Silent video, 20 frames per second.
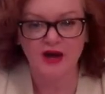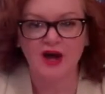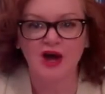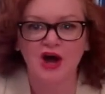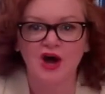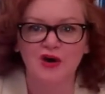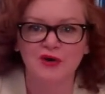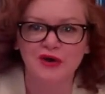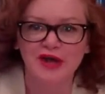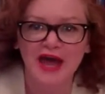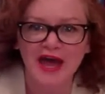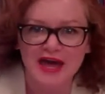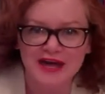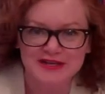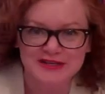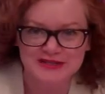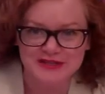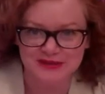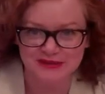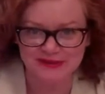Okay,
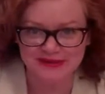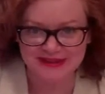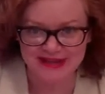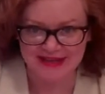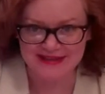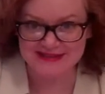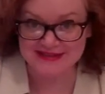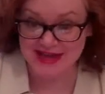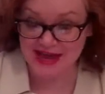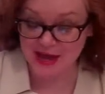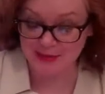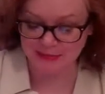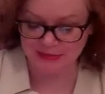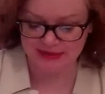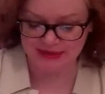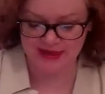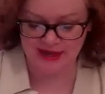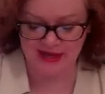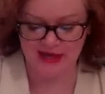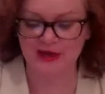so let's
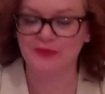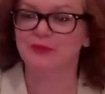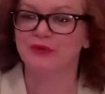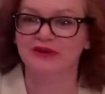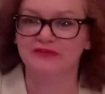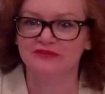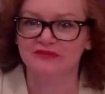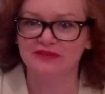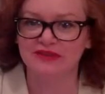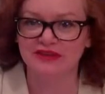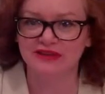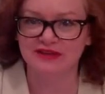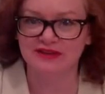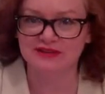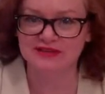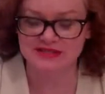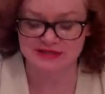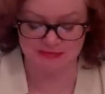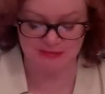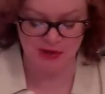applique one of
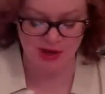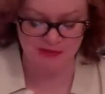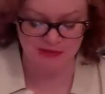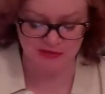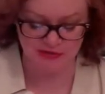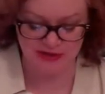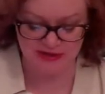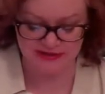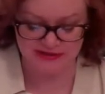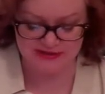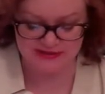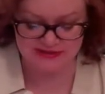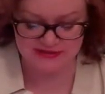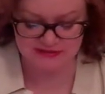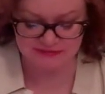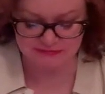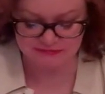these pomegranates.